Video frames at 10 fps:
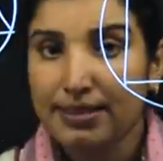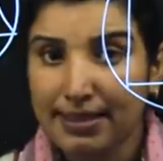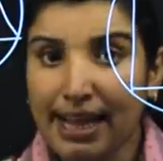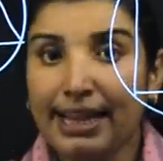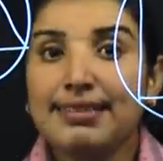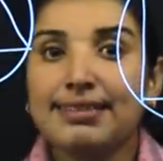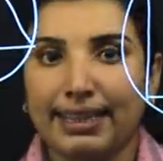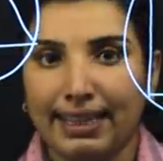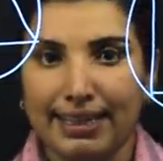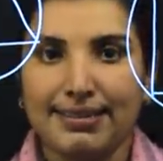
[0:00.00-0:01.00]
a sides
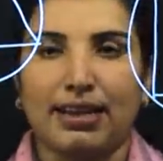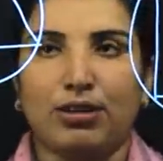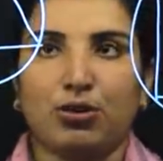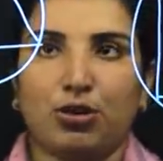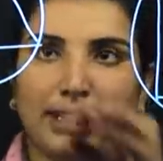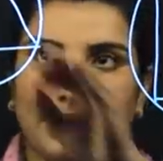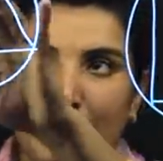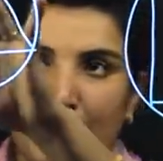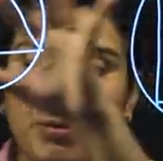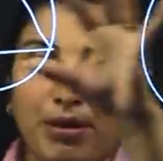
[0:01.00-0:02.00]
increase. The
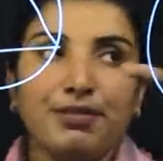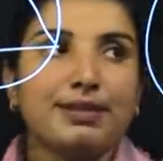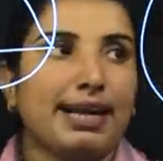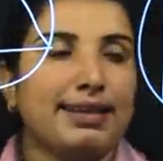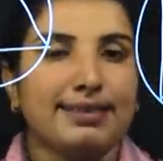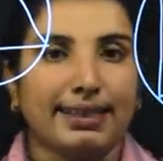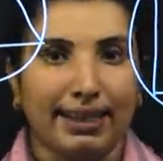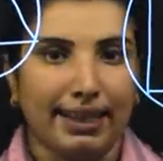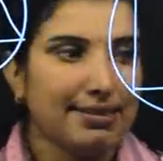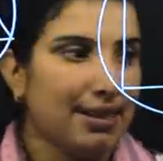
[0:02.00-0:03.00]
number of sides
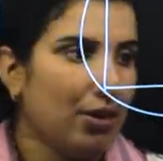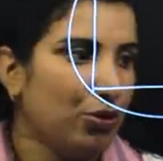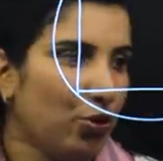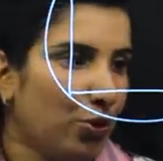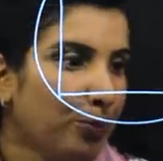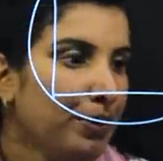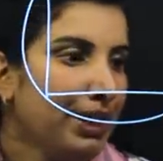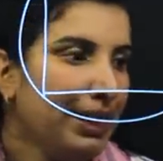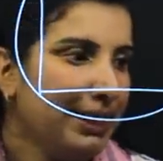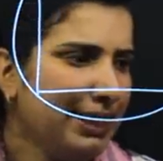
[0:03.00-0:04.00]
increase. This is
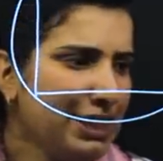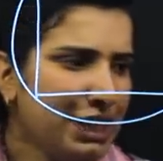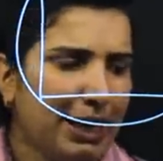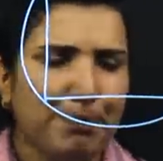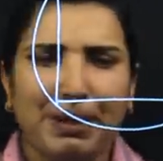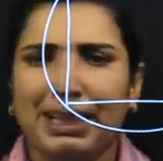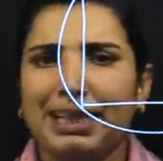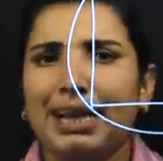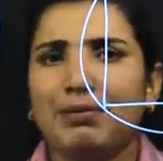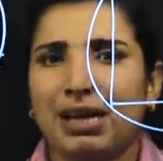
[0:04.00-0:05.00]
the shape of
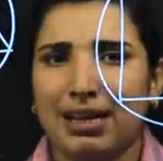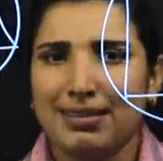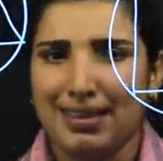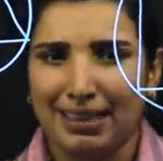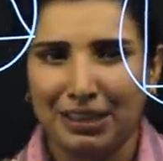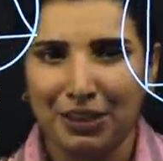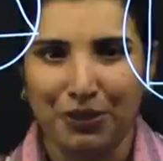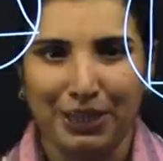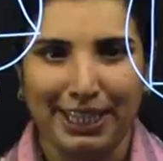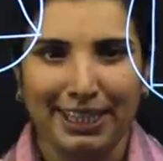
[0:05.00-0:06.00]
the
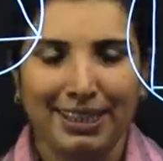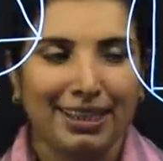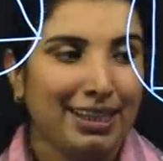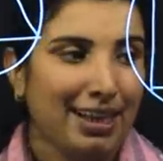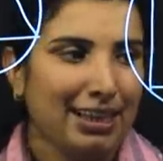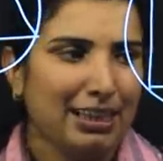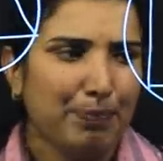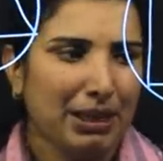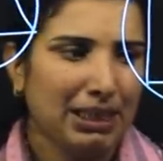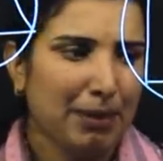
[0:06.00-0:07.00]
shape. This
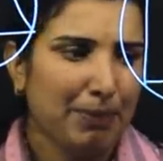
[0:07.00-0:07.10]
picture